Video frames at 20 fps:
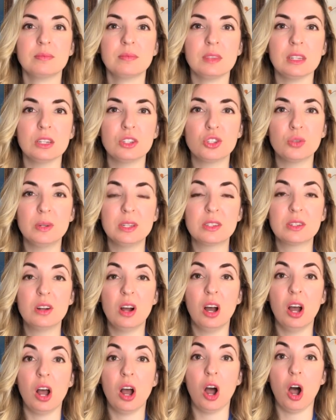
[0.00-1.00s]
So it's
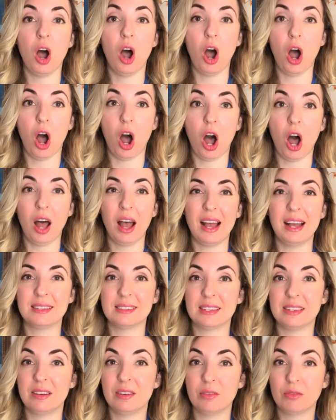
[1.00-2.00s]
not ah as
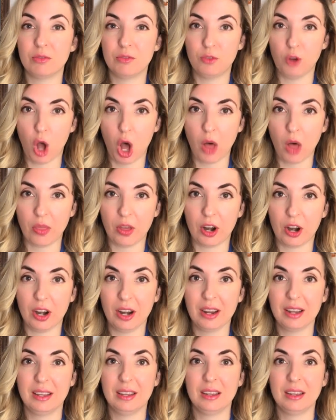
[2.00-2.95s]
in father.